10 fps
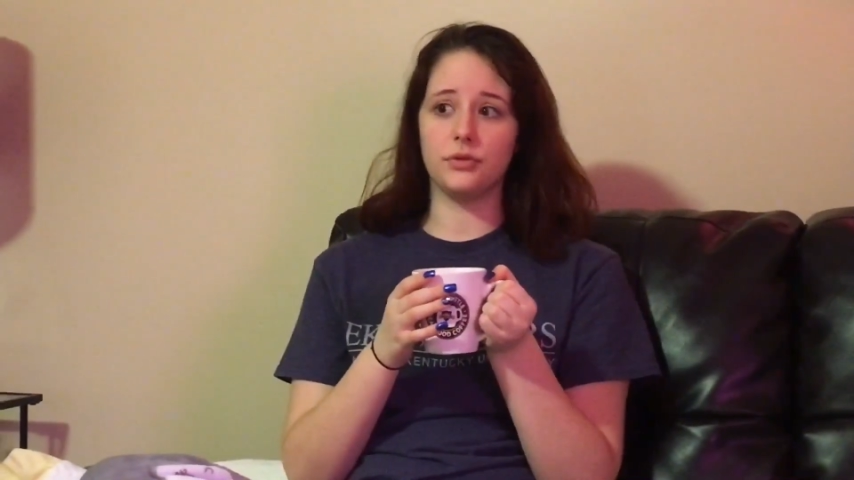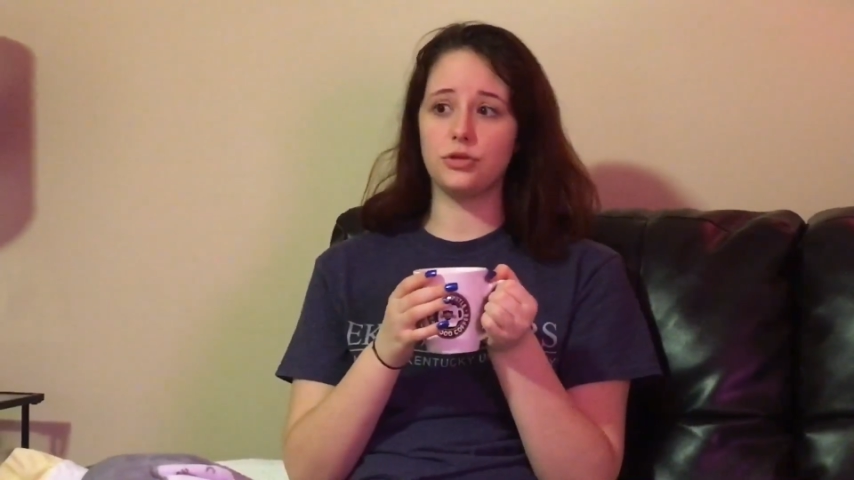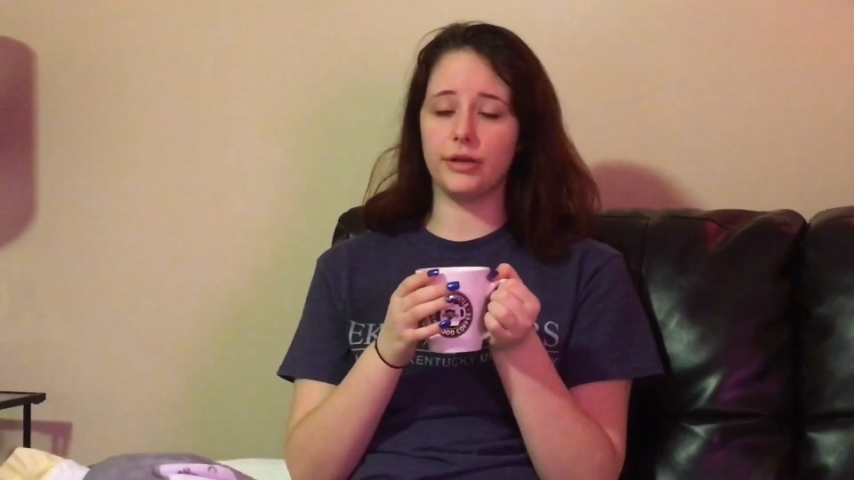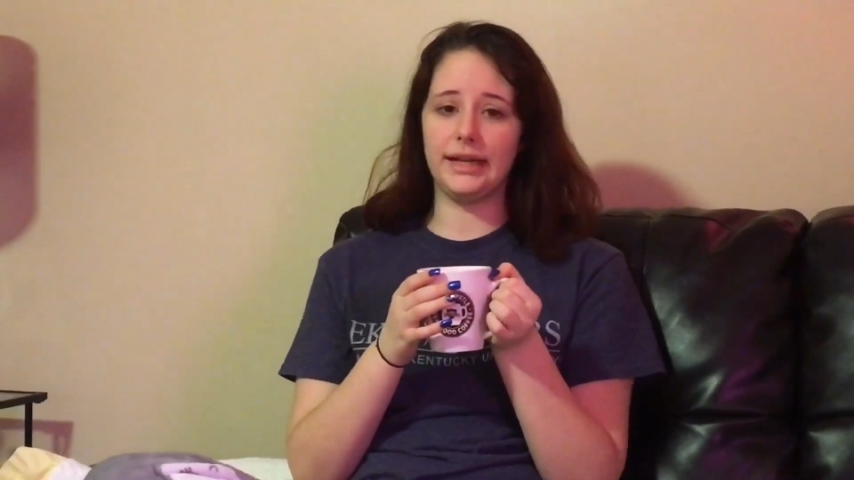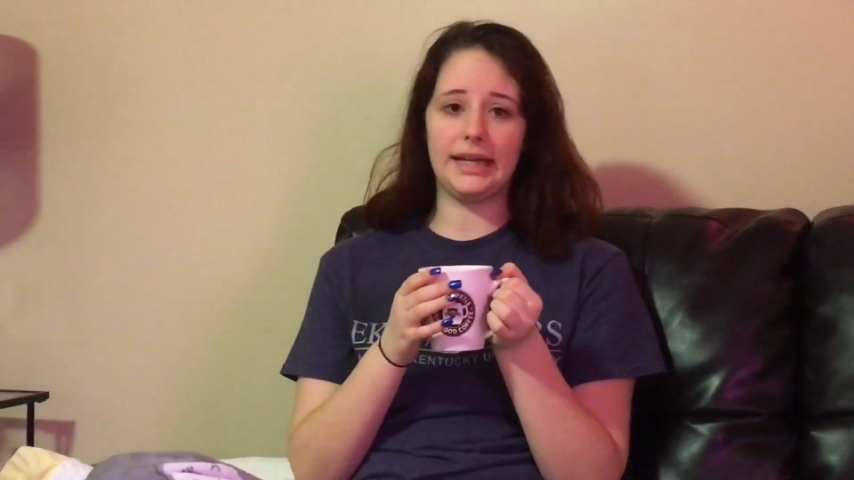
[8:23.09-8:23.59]

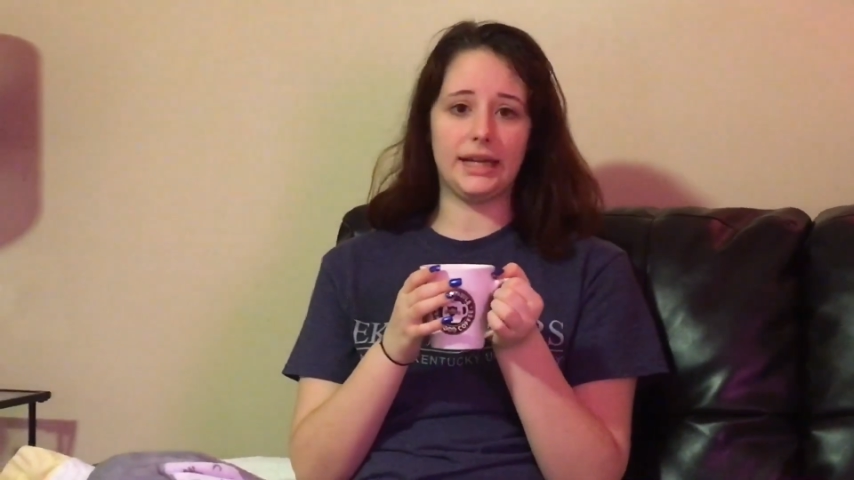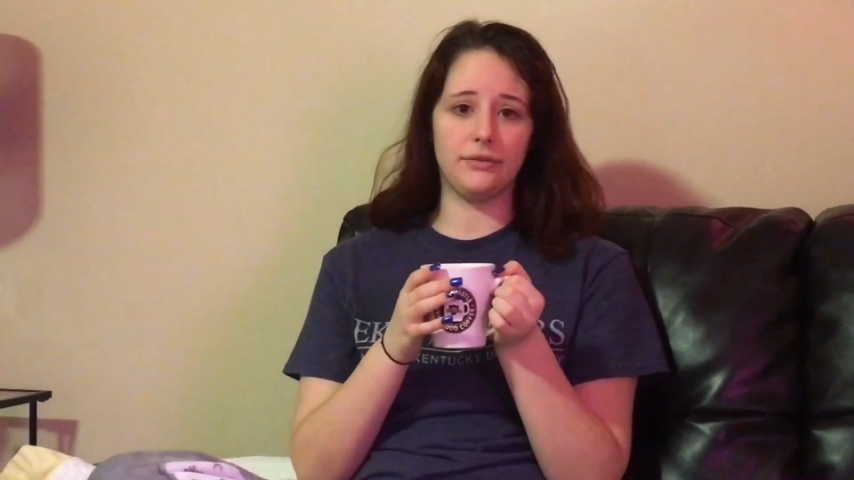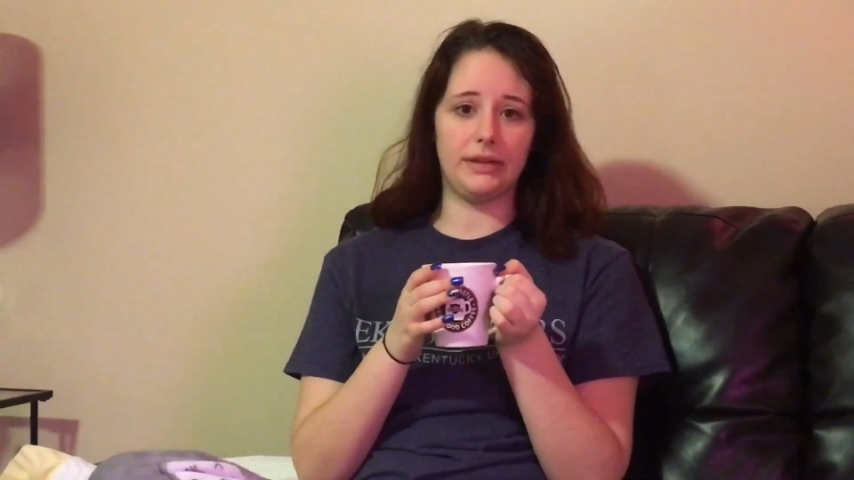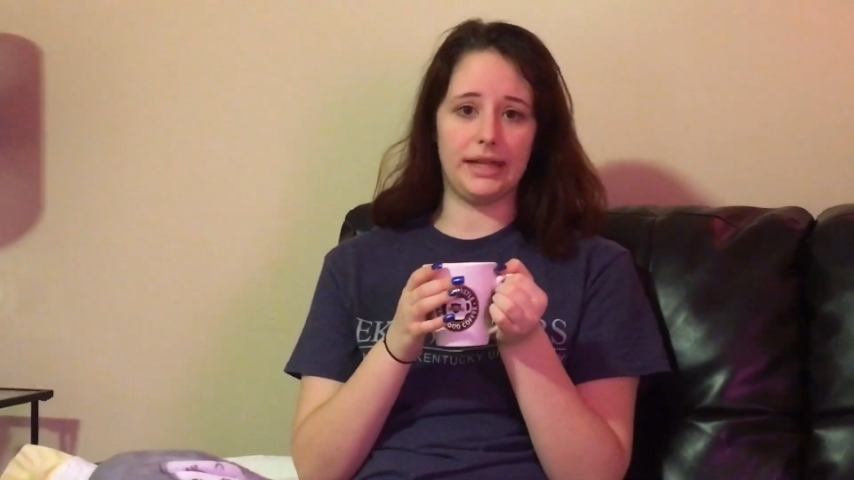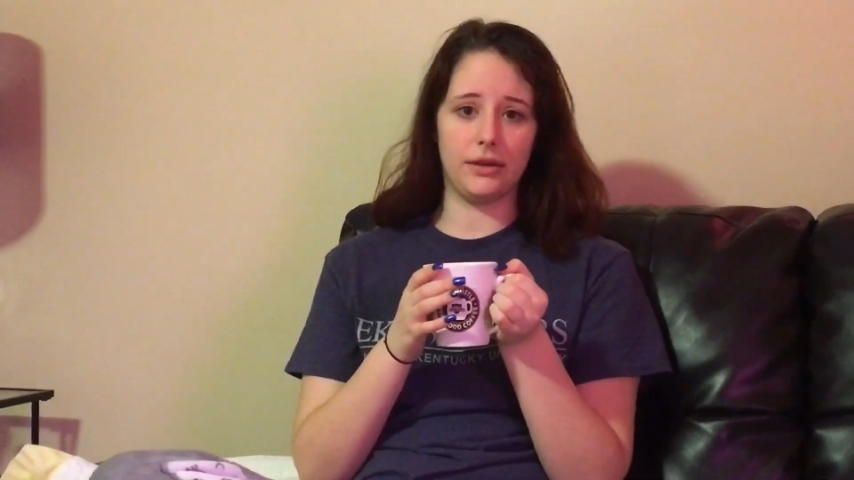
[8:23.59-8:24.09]
training
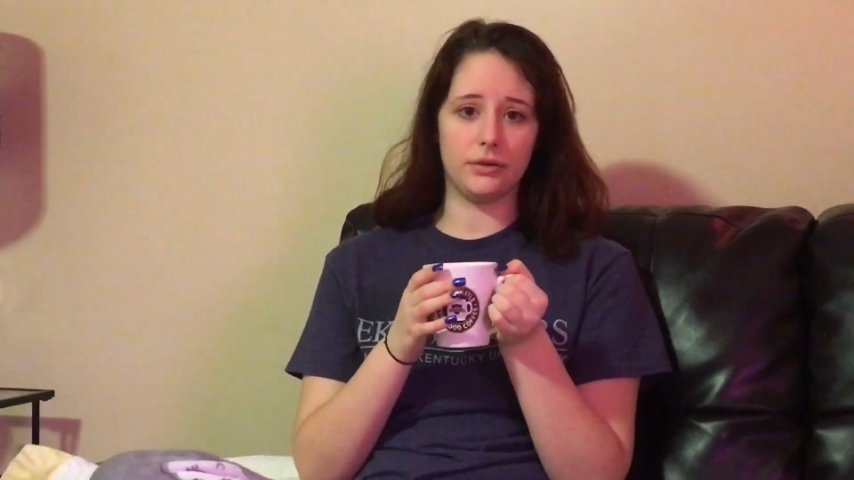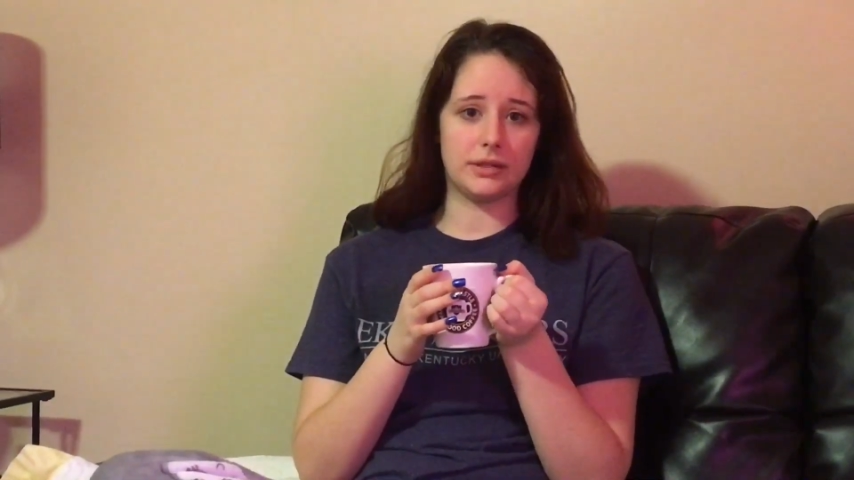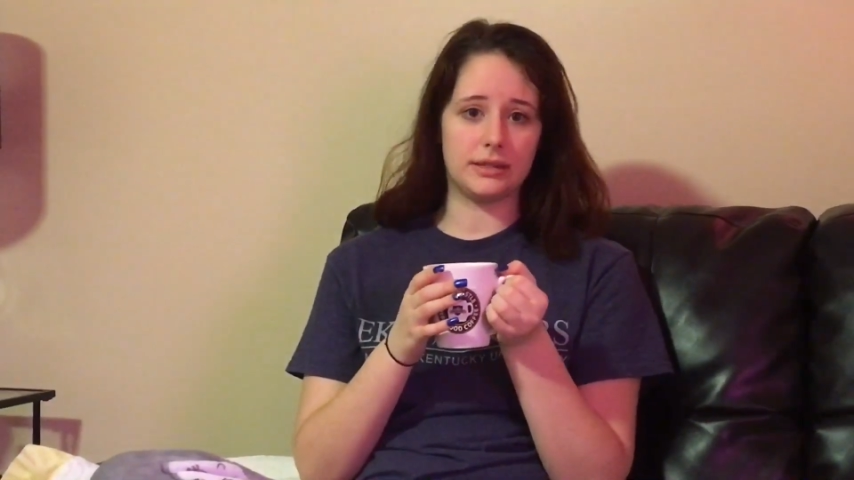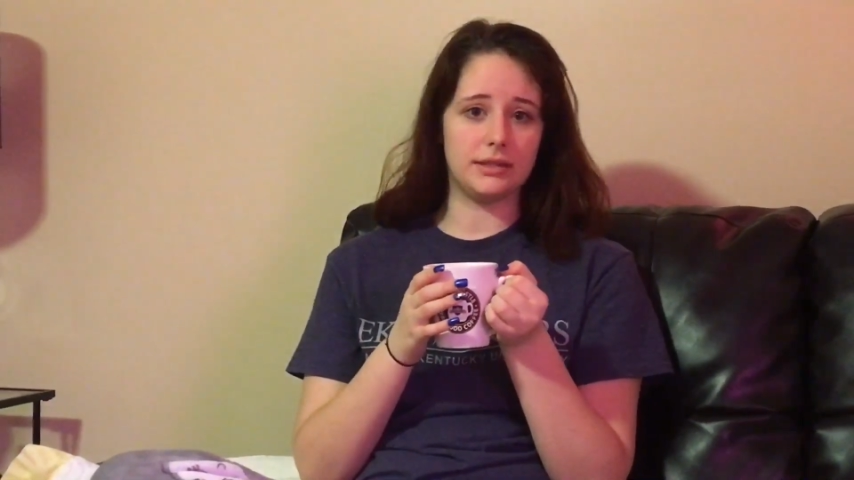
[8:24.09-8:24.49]
videos and